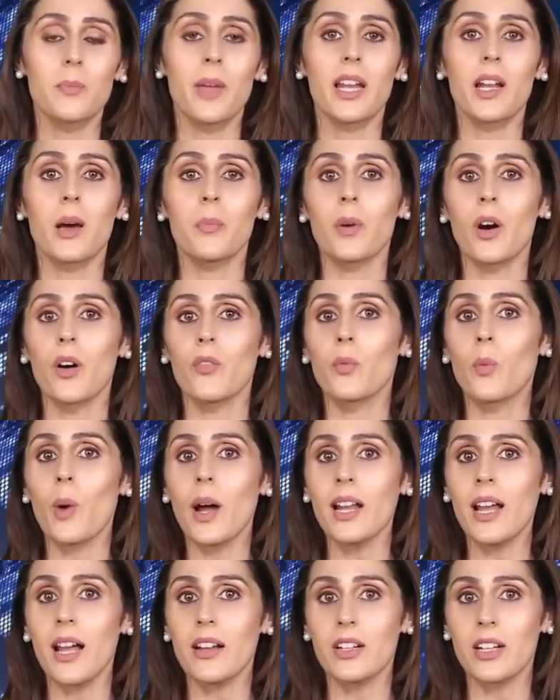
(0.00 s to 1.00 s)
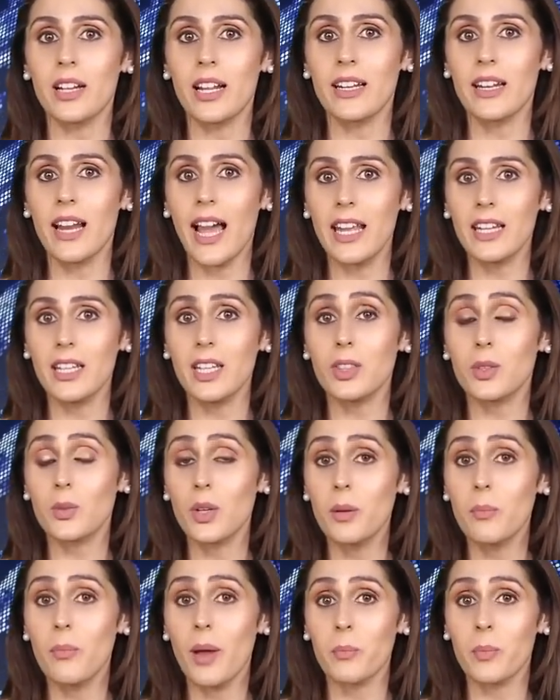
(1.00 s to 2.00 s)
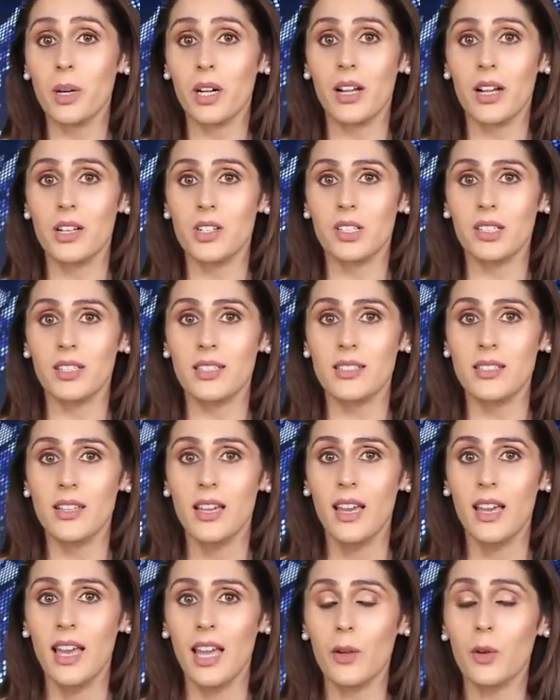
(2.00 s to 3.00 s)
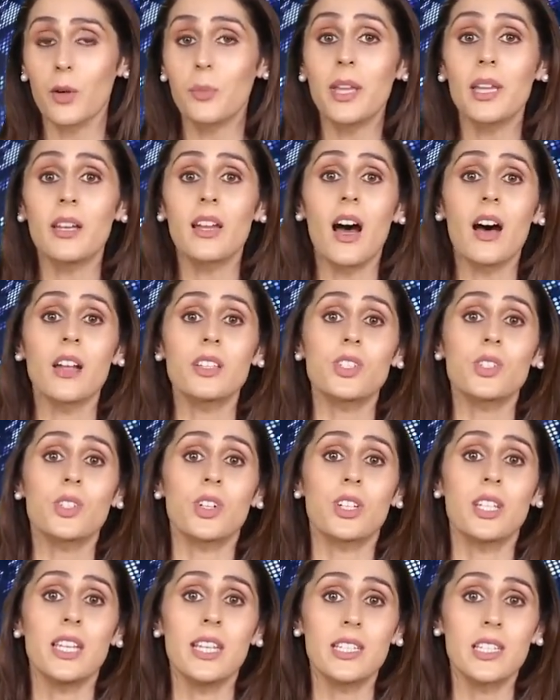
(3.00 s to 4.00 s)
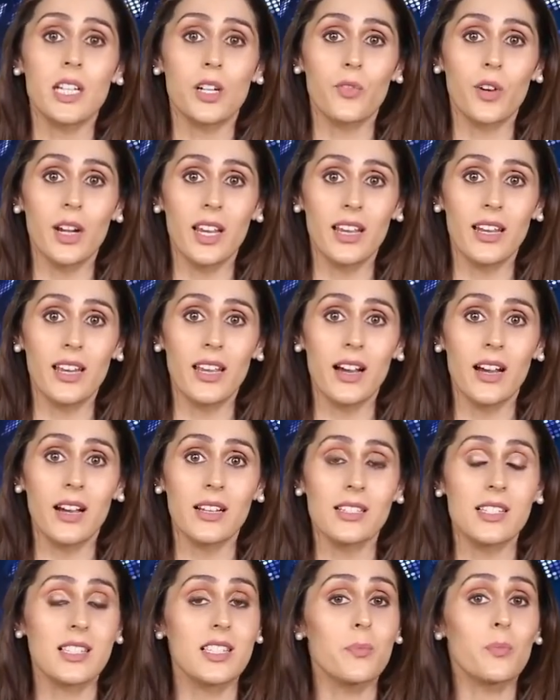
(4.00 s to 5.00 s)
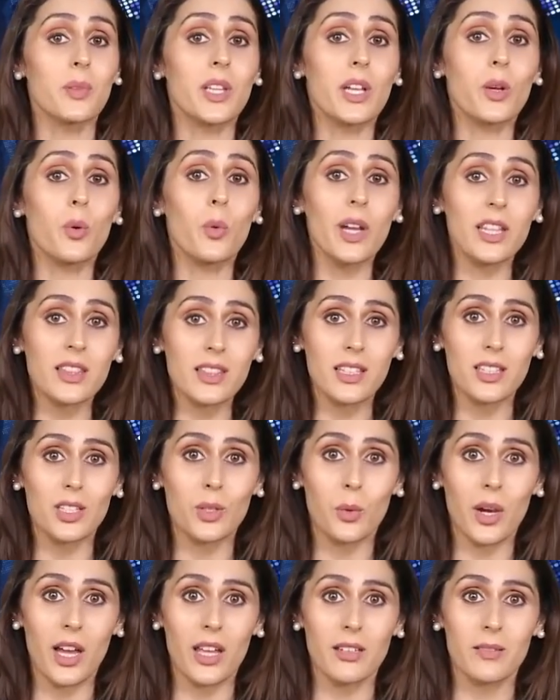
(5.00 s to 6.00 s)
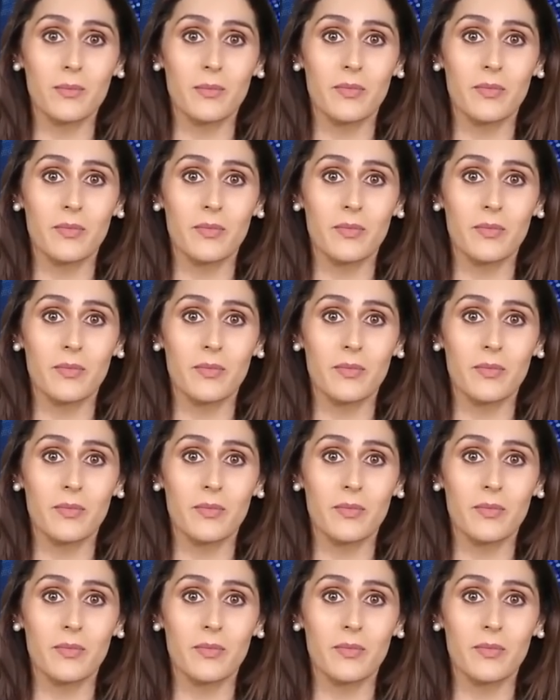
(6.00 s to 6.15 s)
made up of 193 member countries. It would be non-strategic for India to simply quit the UN.